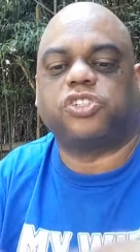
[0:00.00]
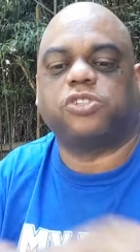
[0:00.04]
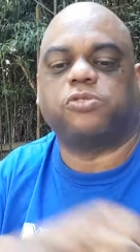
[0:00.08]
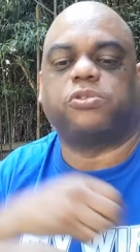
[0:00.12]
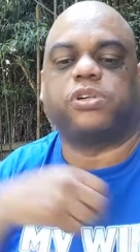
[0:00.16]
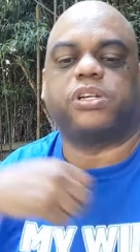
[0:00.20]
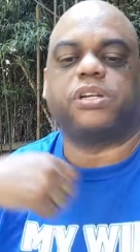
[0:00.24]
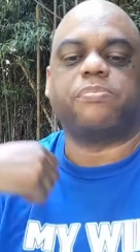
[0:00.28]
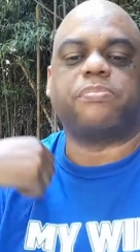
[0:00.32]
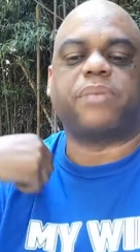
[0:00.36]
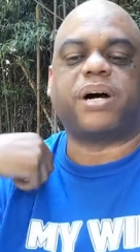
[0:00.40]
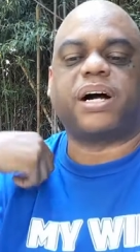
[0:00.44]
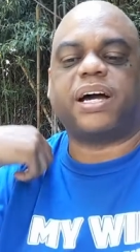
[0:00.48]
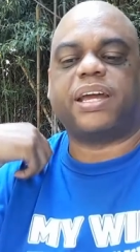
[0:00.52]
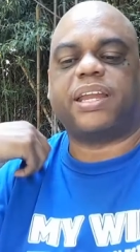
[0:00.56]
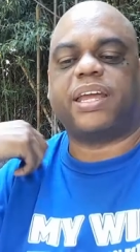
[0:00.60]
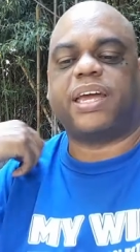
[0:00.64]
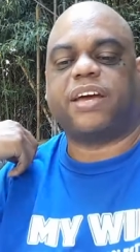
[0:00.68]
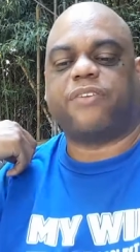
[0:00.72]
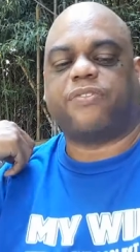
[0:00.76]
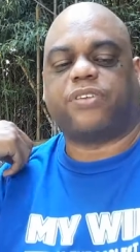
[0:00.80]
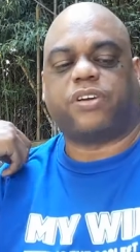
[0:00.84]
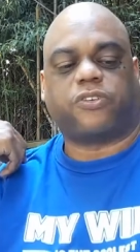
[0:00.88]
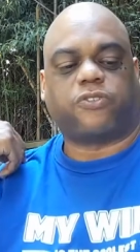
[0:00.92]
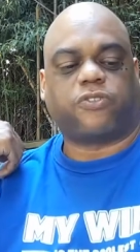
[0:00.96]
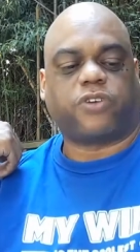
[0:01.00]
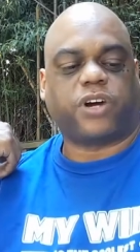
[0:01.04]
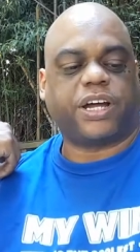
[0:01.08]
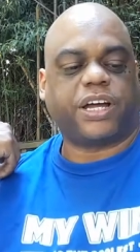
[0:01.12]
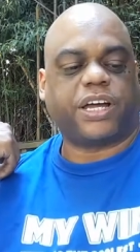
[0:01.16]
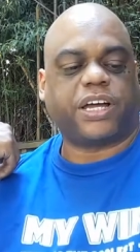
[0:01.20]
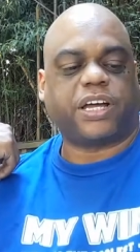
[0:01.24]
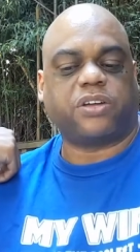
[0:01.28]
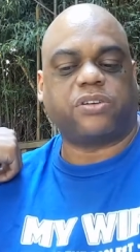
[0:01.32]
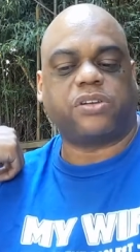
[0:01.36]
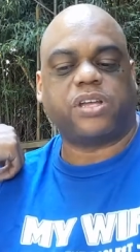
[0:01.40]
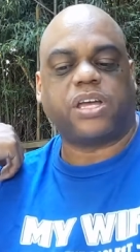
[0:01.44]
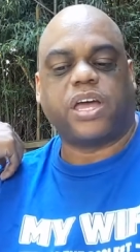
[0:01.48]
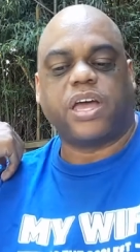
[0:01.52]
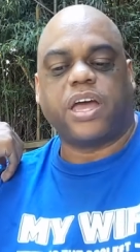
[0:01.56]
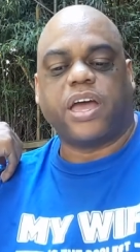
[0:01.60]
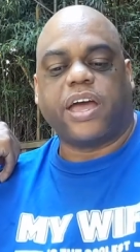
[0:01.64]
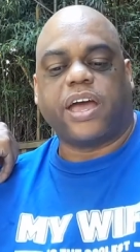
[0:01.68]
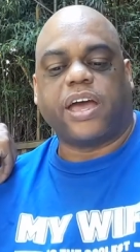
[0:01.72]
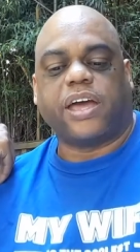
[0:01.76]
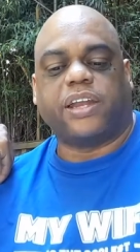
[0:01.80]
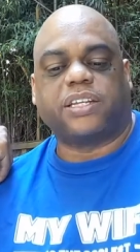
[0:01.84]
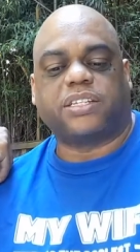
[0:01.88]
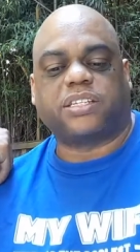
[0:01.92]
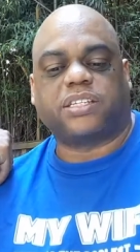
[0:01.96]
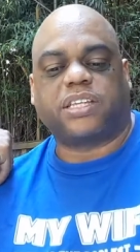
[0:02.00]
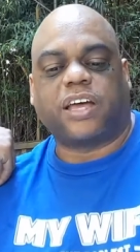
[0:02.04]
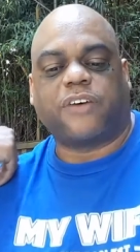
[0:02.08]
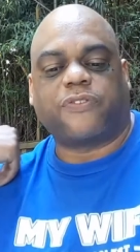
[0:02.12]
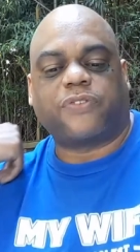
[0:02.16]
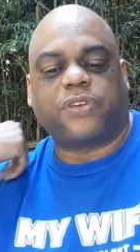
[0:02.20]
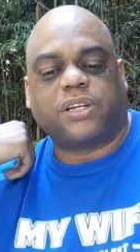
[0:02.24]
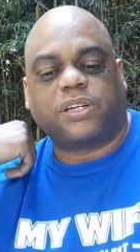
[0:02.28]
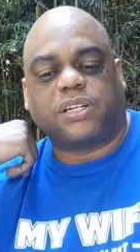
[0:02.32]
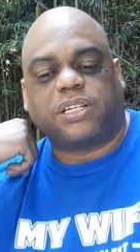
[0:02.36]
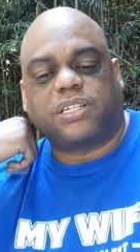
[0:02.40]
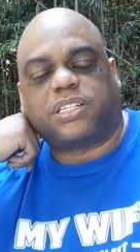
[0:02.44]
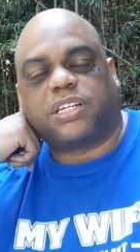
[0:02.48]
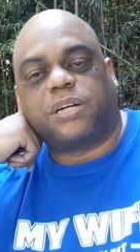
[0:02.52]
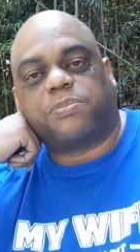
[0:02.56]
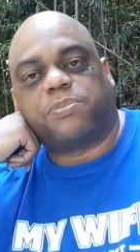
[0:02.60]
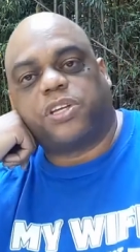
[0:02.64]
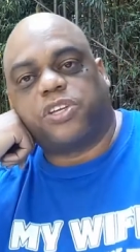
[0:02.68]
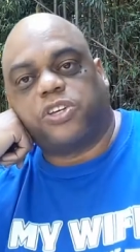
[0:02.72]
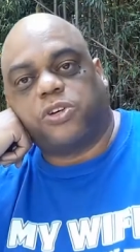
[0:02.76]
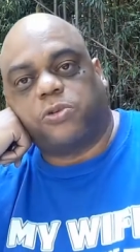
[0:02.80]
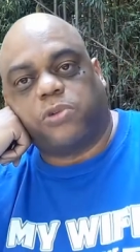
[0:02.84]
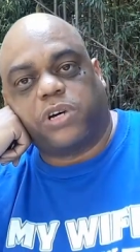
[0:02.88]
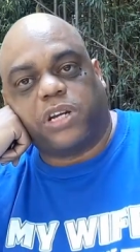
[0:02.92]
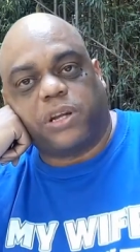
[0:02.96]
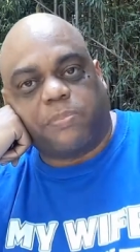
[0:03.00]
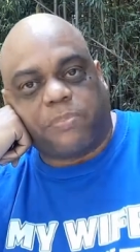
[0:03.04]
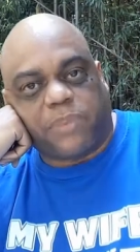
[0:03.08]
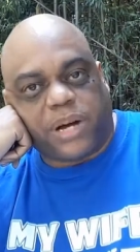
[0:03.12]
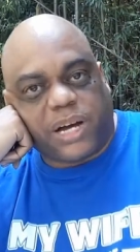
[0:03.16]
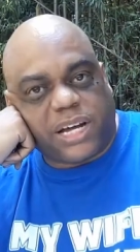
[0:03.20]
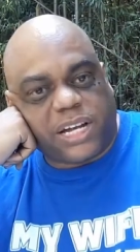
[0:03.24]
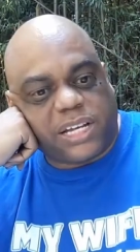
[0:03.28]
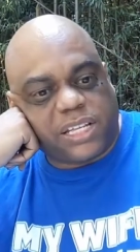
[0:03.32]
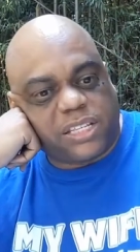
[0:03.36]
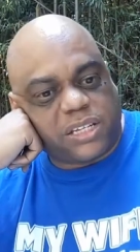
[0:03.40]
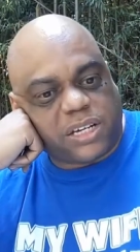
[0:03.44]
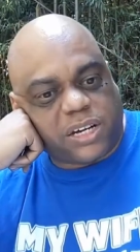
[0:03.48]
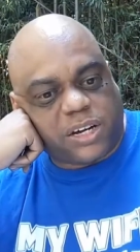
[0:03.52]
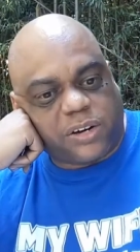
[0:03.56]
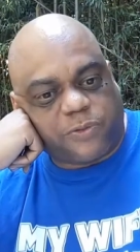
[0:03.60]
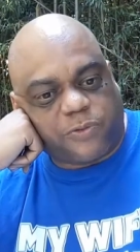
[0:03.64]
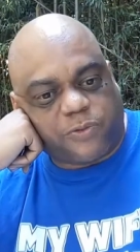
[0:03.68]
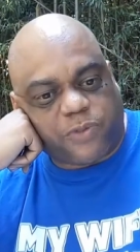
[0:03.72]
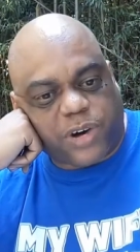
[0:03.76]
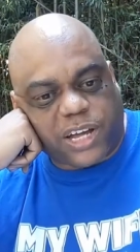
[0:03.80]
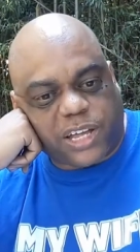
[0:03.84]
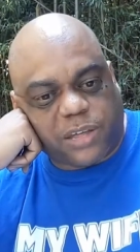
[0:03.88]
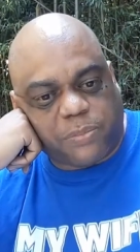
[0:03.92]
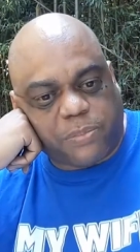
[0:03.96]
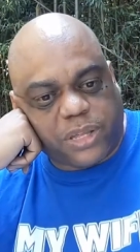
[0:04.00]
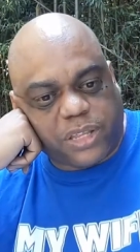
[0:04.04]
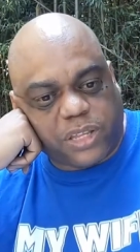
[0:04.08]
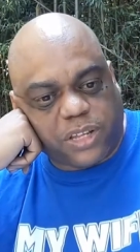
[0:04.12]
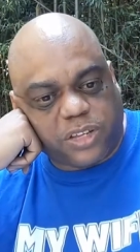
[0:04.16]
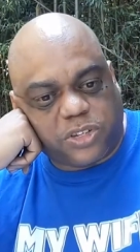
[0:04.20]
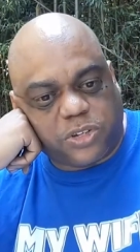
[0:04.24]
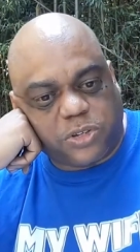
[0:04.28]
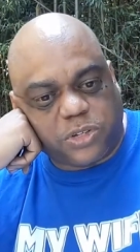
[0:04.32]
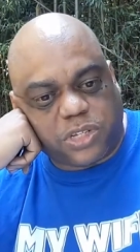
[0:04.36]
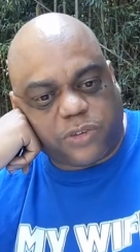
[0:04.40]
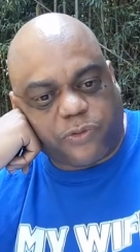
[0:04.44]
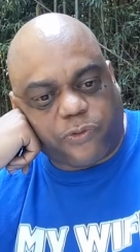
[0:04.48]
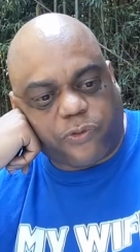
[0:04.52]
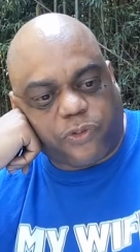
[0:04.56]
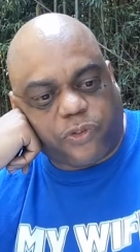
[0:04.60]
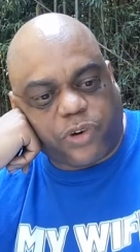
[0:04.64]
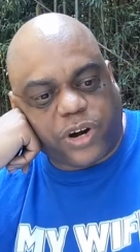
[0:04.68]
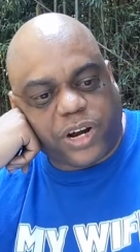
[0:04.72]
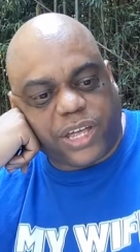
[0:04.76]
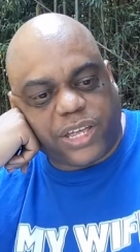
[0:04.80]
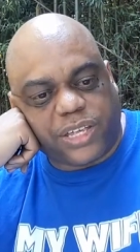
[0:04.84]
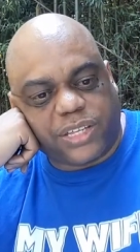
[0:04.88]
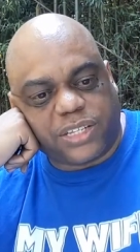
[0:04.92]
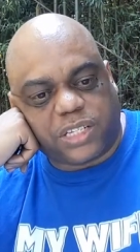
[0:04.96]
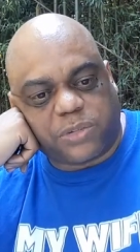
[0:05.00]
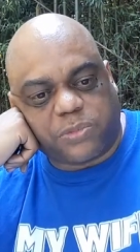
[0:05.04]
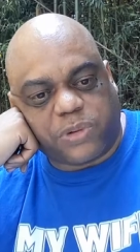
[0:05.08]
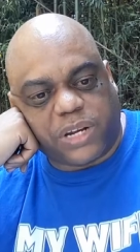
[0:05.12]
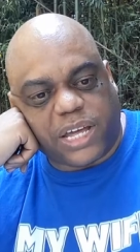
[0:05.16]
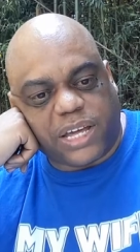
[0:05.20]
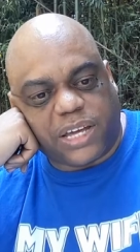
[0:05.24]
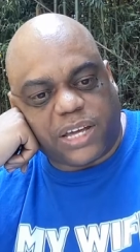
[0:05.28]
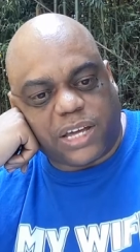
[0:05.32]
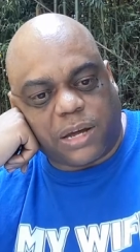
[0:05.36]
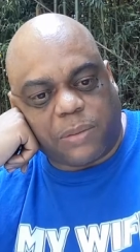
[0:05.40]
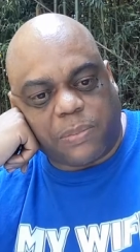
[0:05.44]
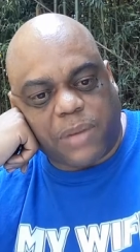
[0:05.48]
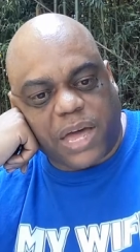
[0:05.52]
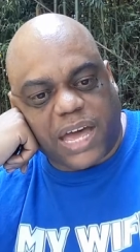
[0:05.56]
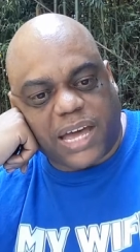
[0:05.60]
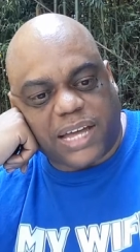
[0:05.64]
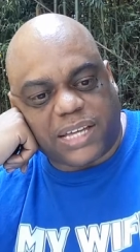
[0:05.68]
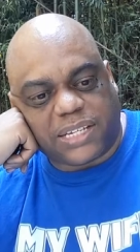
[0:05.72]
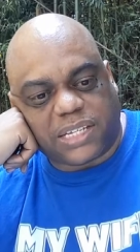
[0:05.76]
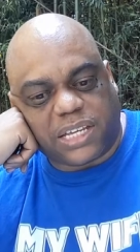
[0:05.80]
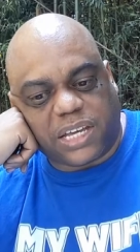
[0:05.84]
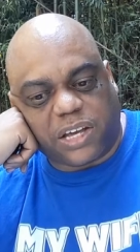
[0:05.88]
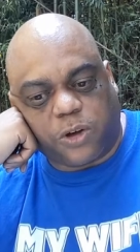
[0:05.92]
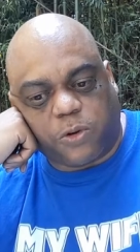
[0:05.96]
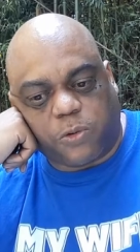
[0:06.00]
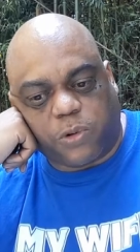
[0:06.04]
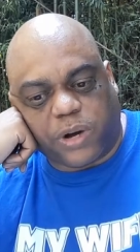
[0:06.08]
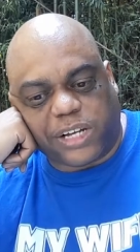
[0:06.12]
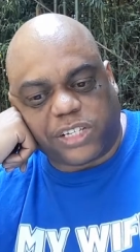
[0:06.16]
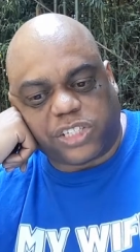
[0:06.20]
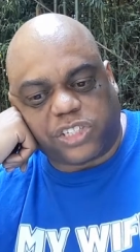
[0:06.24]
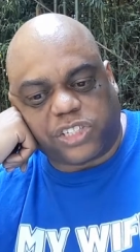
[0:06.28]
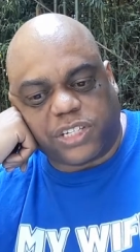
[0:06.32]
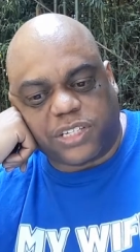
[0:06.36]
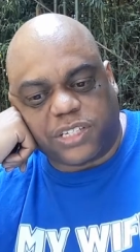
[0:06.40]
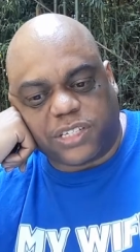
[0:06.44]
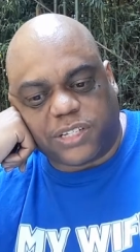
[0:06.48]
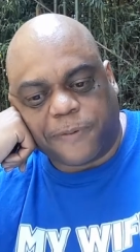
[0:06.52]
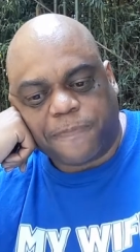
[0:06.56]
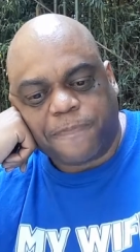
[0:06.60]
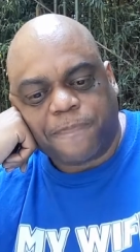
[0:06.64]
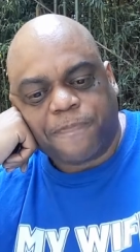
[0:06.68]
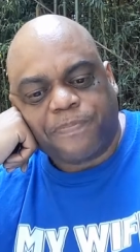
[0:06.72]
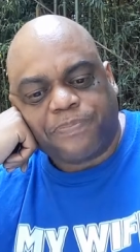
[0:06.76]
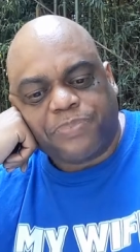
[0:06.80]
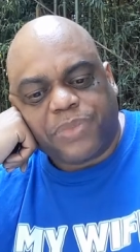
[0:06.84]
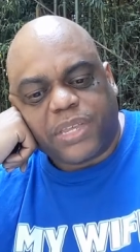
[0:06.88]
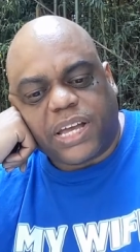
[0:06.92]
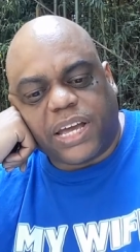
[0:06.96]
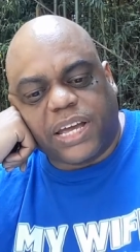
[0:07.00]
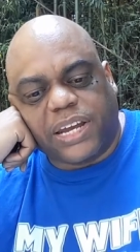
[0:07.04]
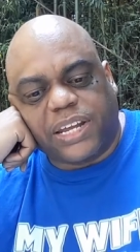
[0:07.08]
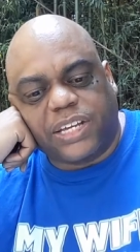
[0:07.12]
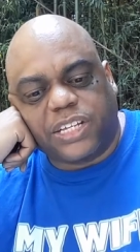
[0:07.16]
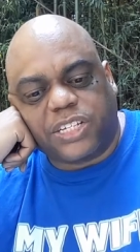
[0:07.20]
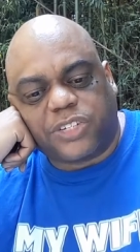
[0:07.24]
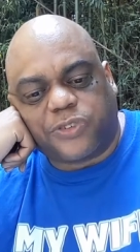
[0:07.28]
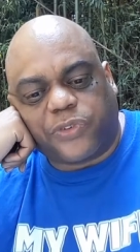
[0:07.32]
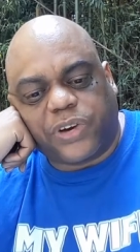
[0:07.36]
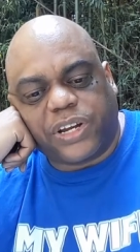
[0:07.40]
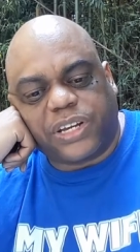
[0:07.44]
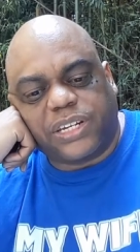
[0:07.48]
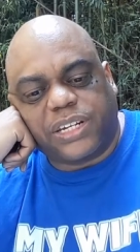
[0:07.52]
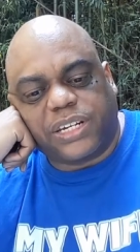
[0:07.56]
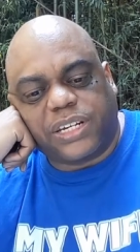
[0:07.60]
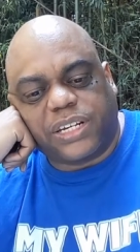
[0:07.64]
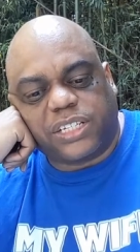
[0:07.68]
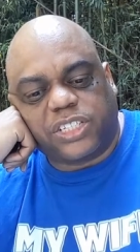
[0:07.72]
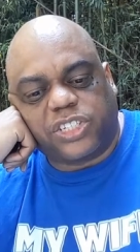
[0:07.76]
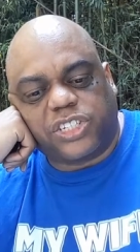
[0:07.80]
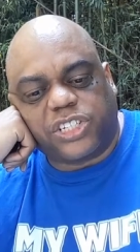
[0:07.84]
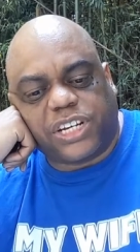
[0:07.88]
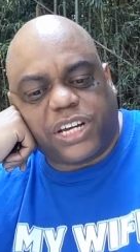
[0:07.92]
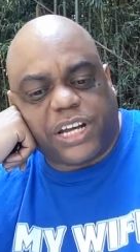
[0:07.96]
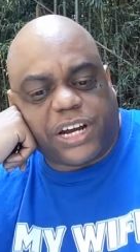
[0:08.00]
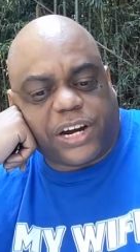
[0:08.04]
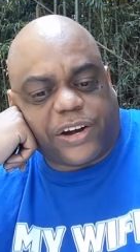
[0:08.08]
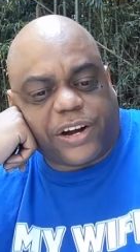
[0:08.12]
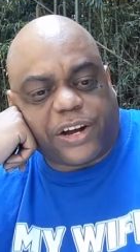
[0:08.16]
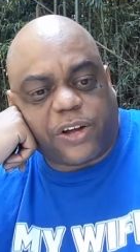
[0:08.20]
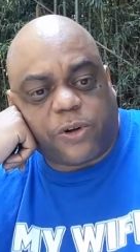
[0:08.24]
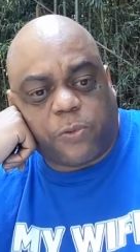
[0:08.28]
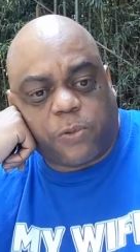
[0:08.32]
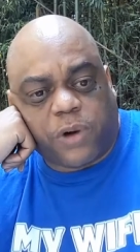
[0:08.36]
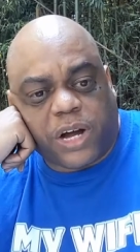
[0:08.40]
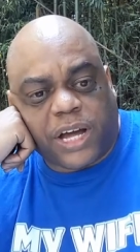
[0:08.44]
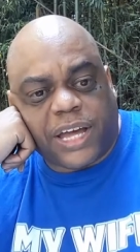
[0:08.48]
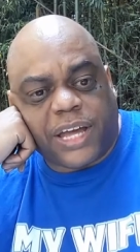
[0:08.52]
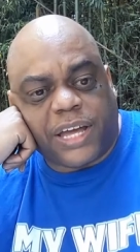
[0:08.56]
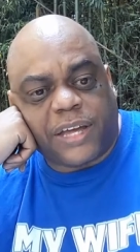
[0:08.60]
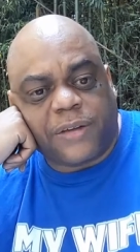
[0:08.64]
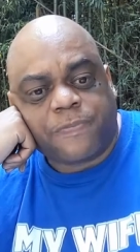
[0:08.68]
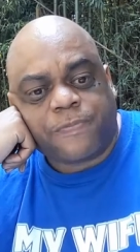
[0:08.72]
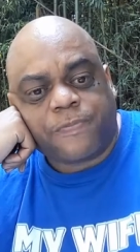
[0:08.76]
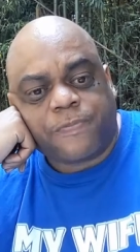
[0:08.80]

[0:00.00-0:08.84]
wouldn't mind having around. And it's definitely something you wouldn't mind um, recommending to some friends when they come asking questions. It is written in a generic way